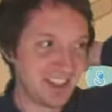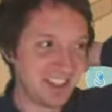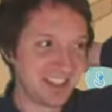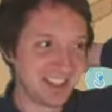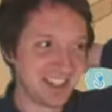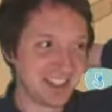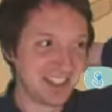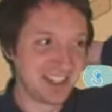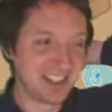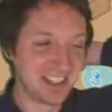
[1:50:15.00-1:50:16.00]
This is
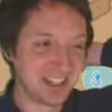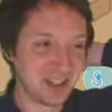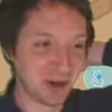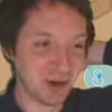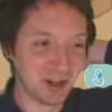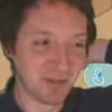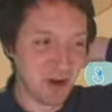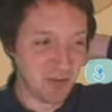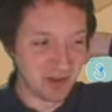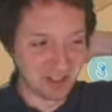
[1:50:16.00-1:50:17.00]
a dark
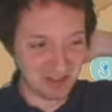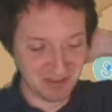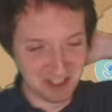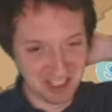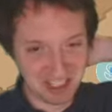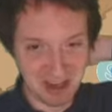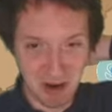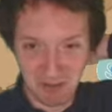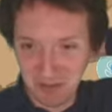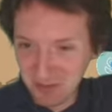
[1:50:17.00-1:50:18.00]
moment
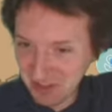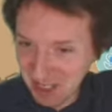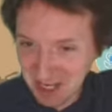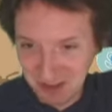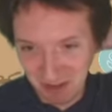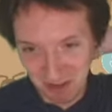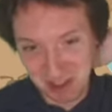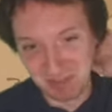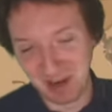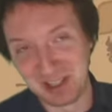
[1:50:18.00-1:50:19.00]
of
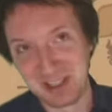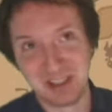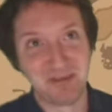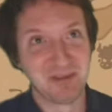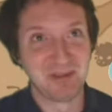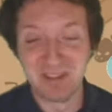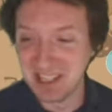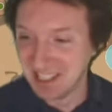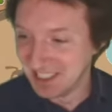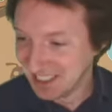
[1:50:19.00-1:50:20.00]
introspection for
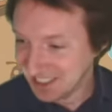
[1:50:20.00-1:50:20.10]
me.